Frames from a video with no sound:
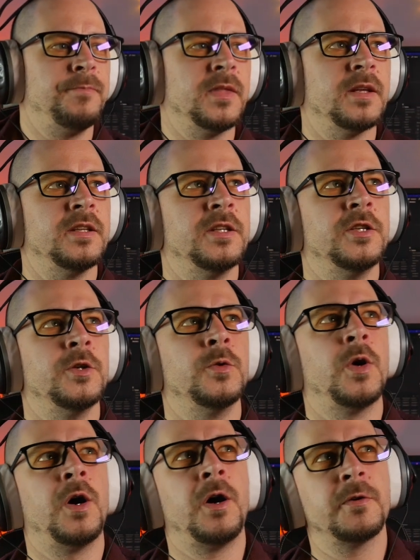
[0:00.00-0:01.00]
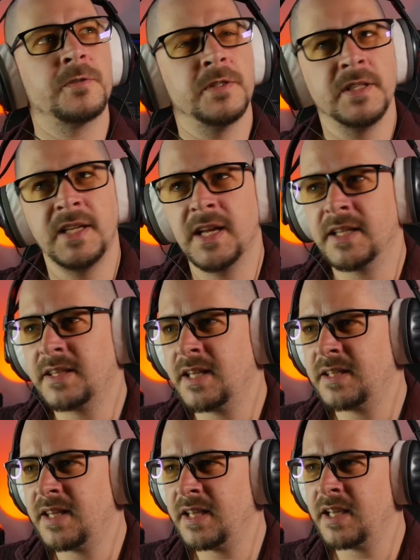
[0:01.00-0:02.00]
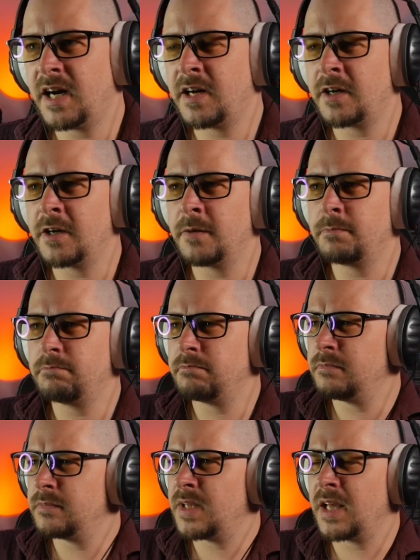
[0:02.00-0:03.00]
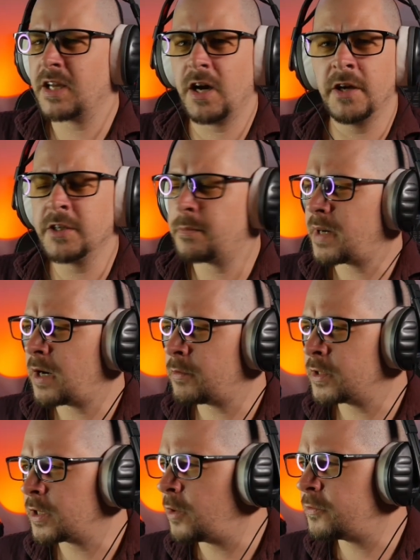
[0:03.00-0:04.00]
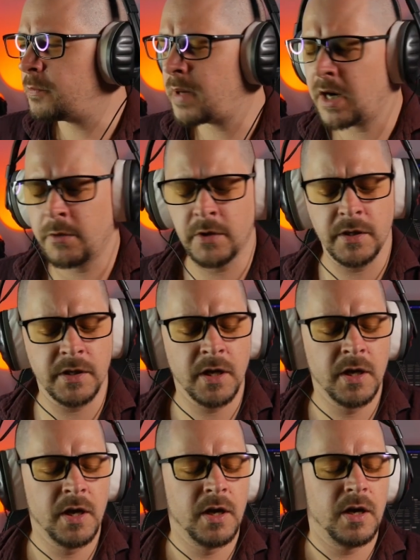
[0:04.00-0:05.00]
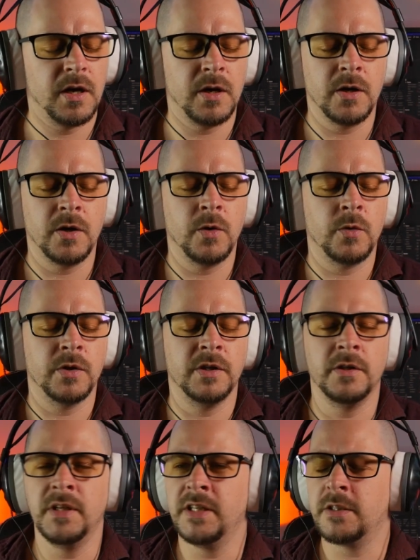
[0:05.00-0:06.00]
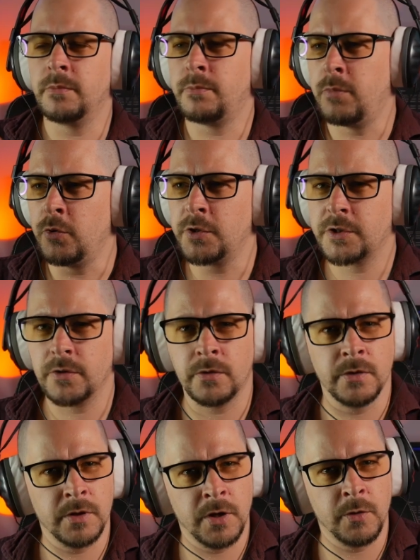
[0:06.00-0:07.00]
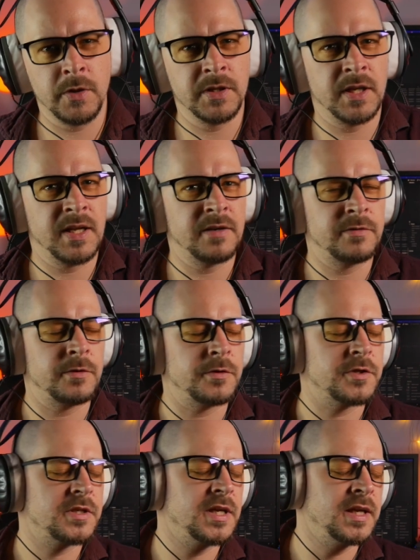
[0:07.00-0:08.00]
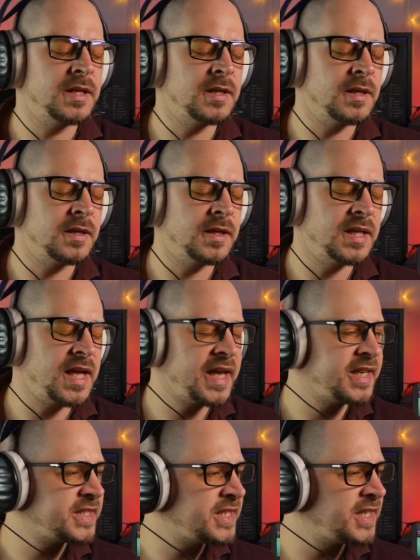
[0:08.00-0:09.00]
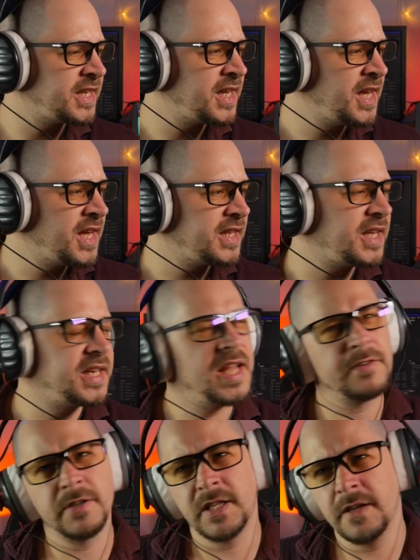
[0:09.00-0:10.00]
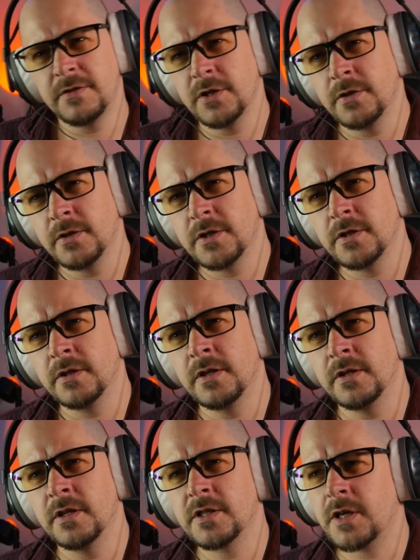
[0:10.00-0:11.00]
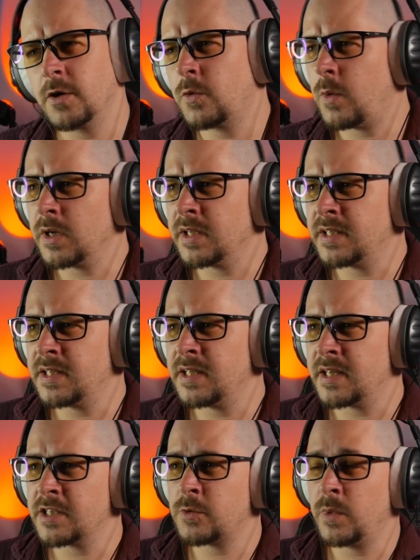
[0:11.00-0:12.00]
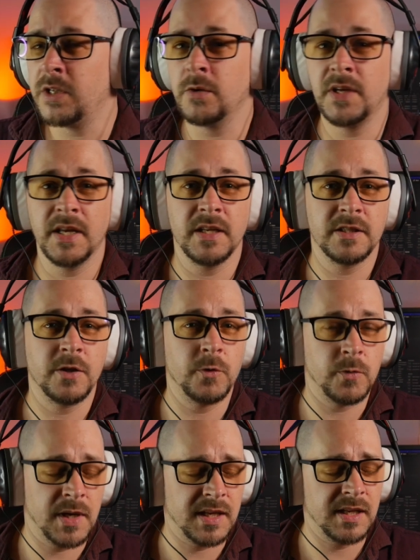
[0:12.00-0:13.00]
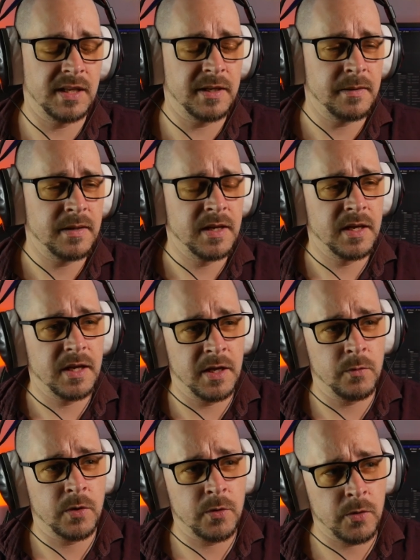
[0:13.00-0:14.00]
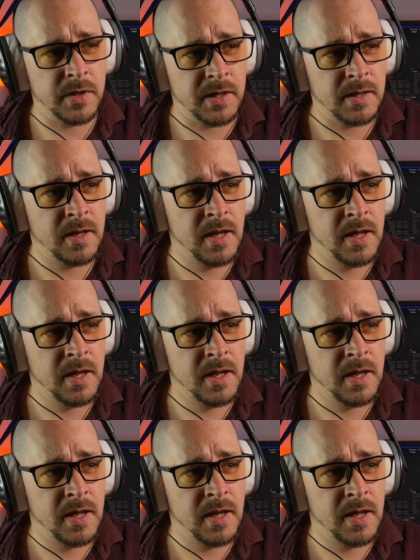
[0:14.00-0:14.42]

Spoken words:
you often get that they are like underpowered, overpowered, or you need to boost or lower the levels in editing. That never gives you the sound quality as when you get it correctly in recording.